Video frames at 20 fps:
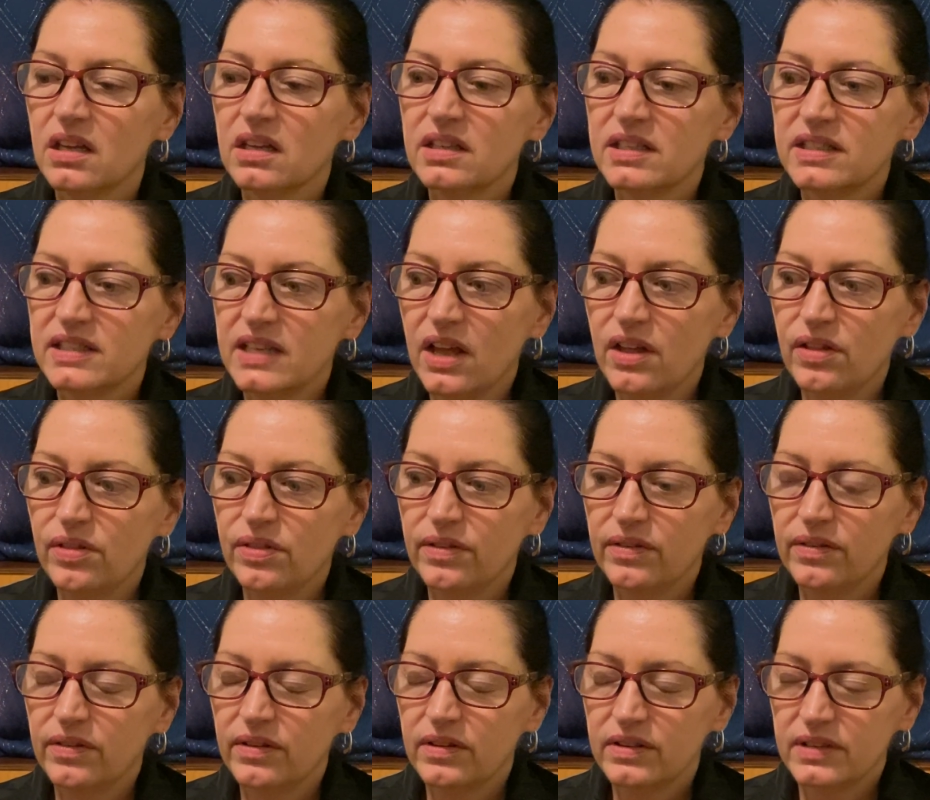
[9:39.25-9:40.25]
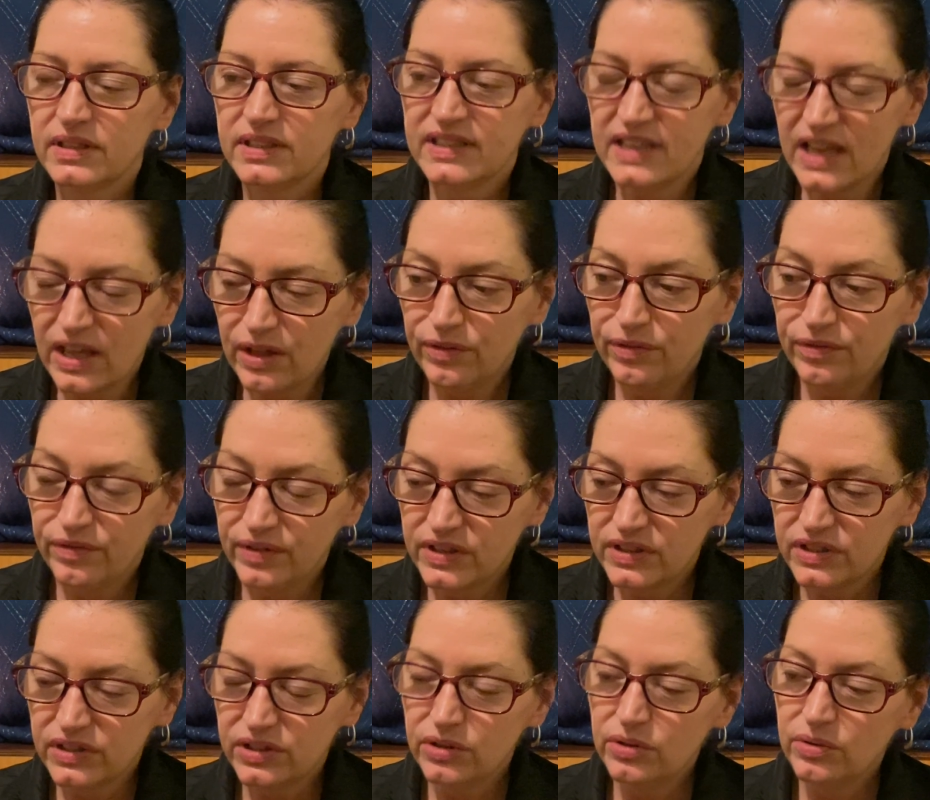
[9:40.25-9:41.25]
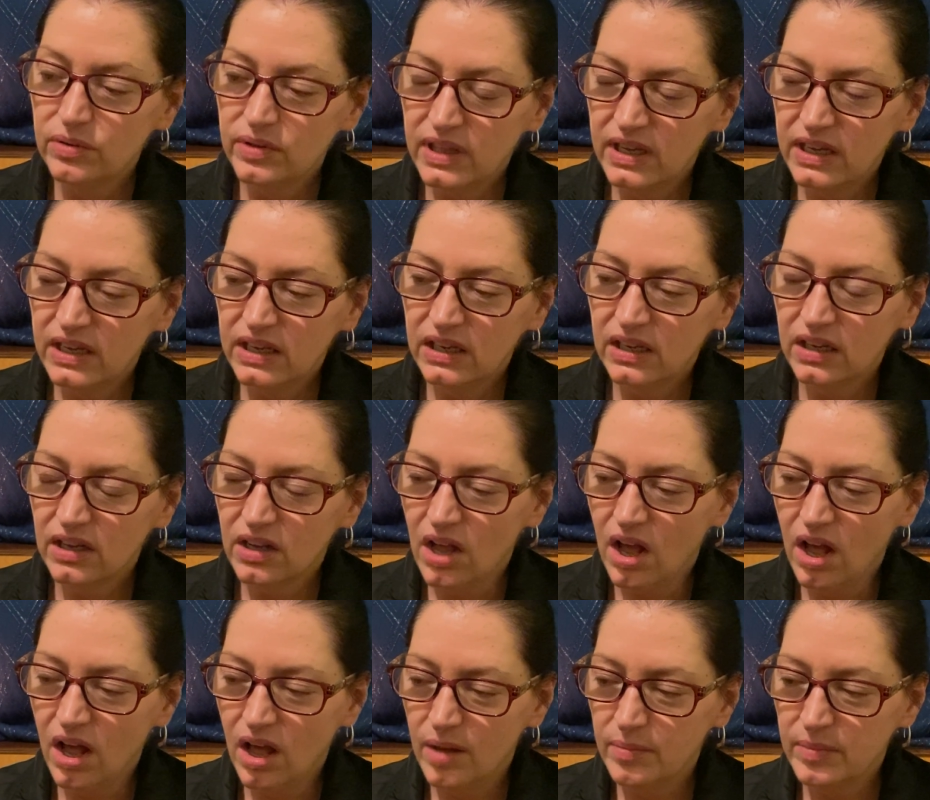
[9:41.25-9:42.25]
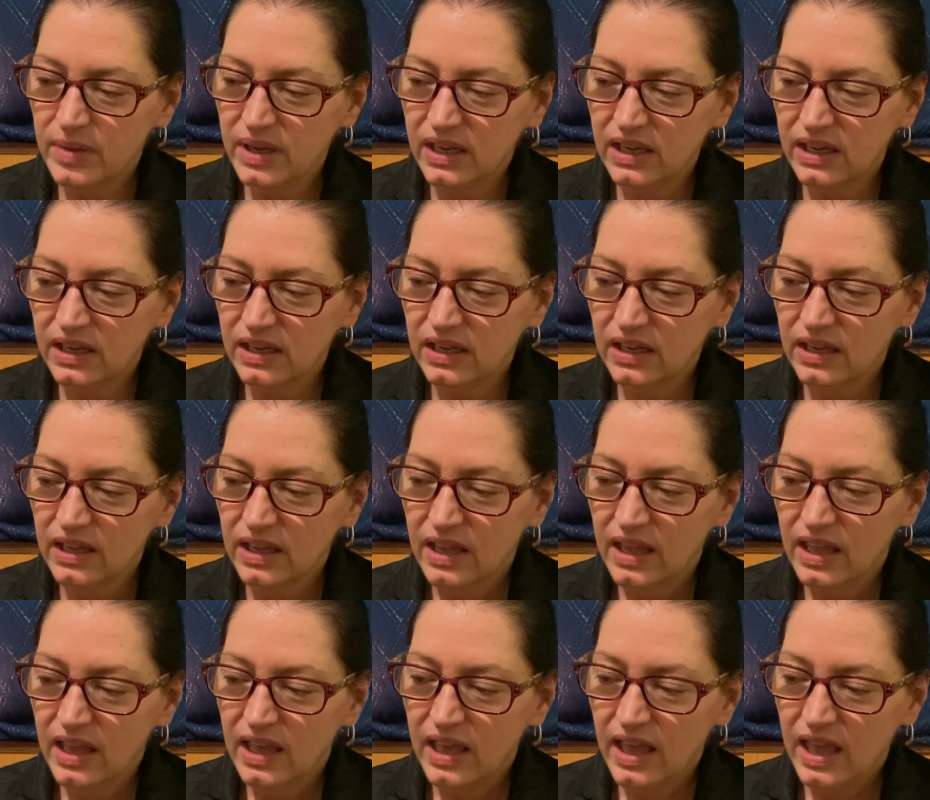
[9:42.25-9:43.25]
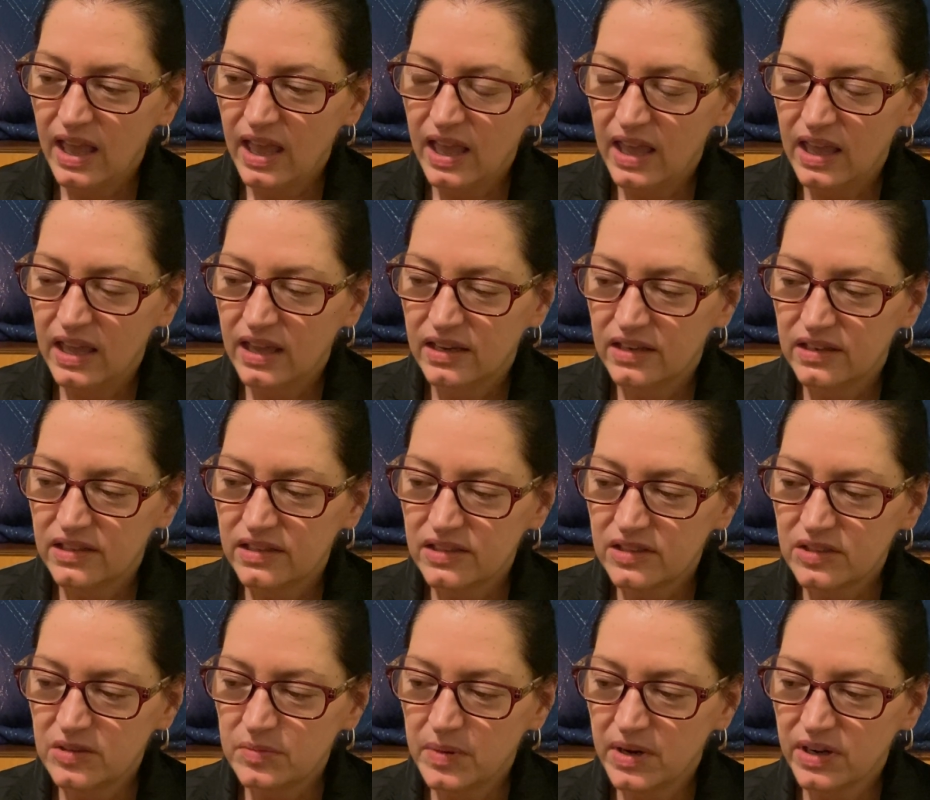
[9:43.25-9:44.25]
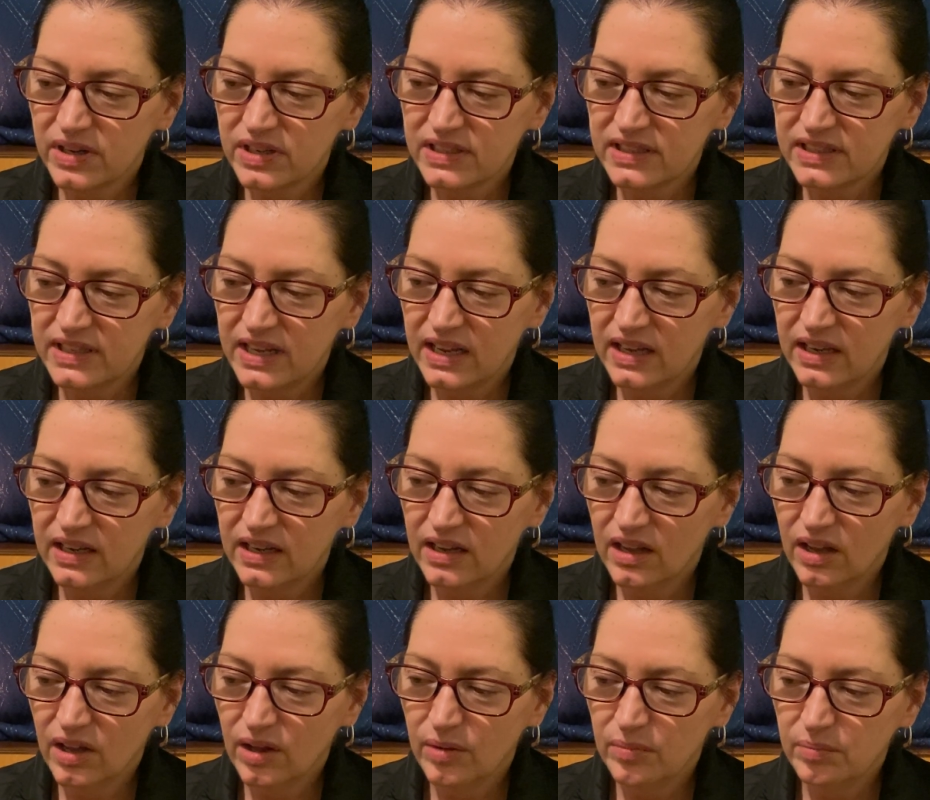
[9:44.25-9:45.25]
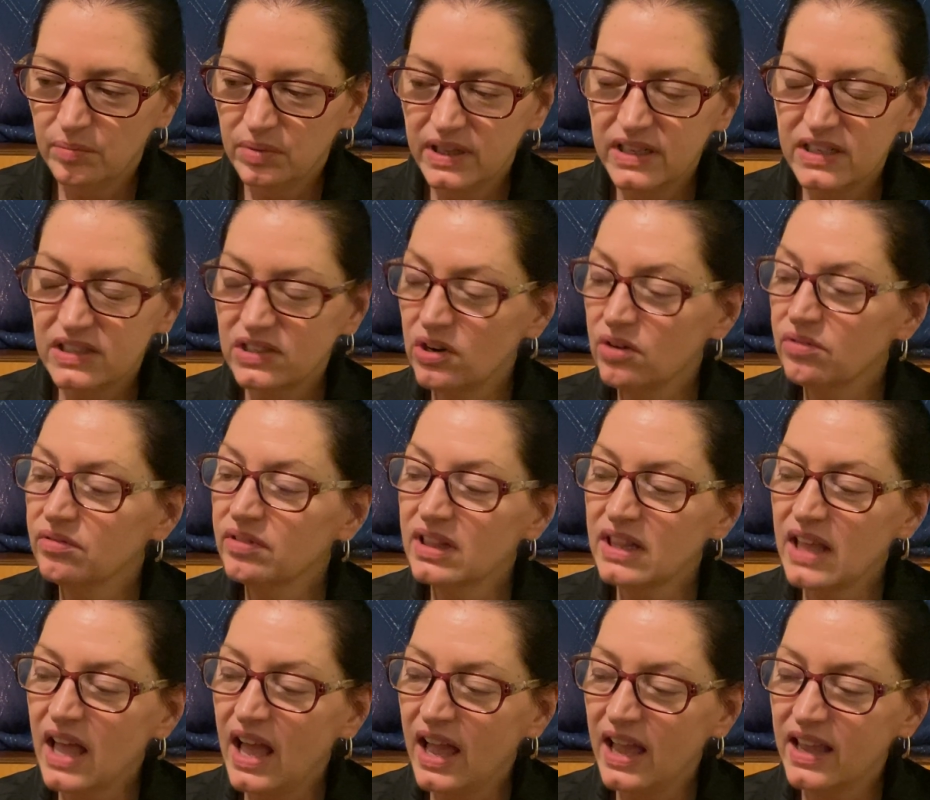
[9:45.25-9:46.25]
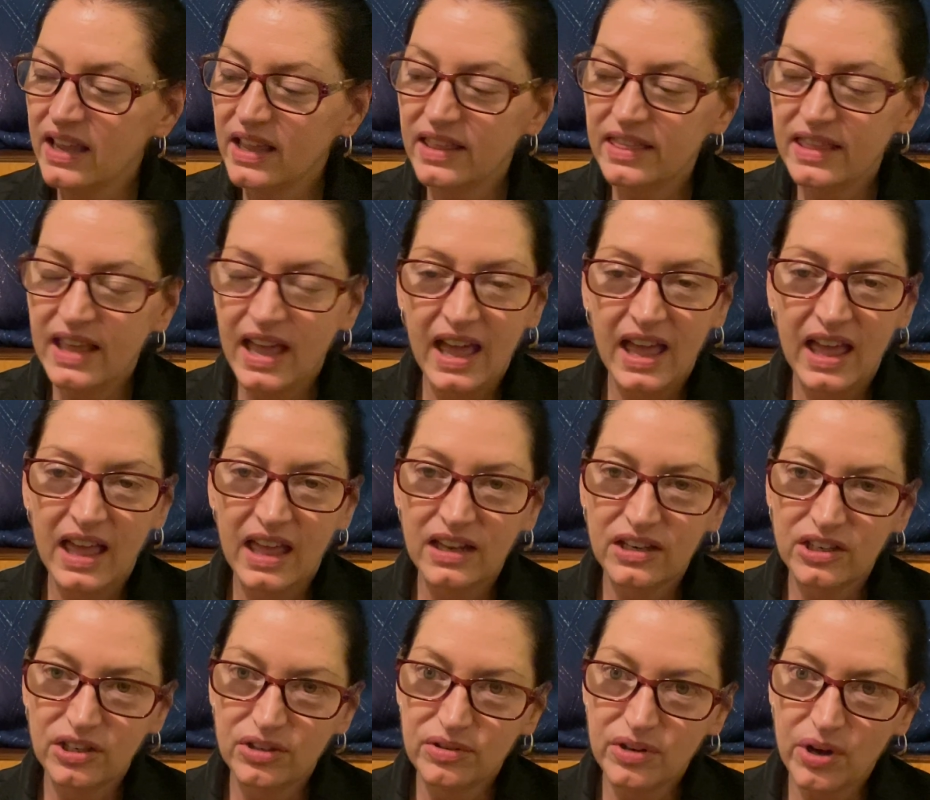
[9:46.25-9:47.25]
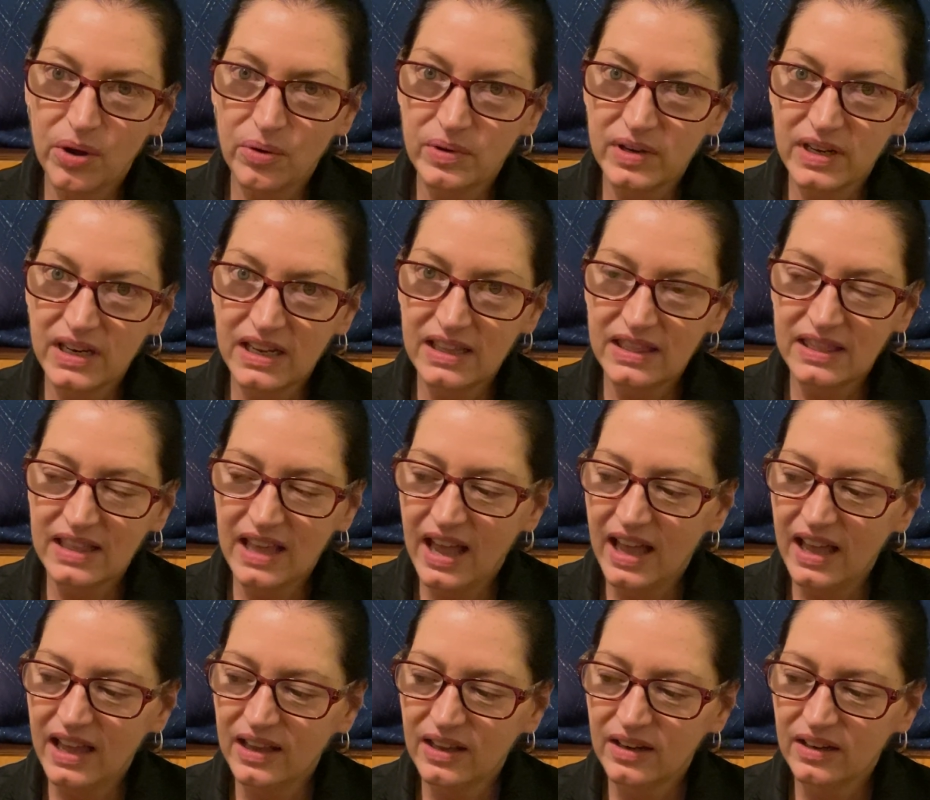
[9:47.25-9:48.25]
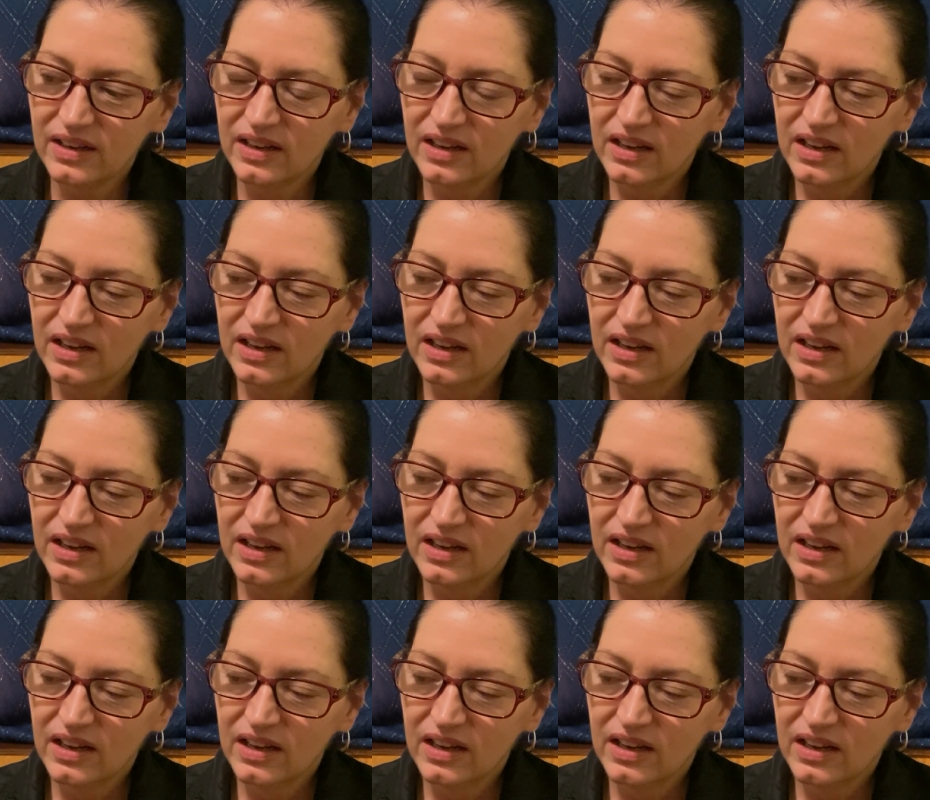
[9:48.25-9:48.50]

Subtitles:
self-soothing, calming, and Spirit saying, please don't rely on that. You don't need that.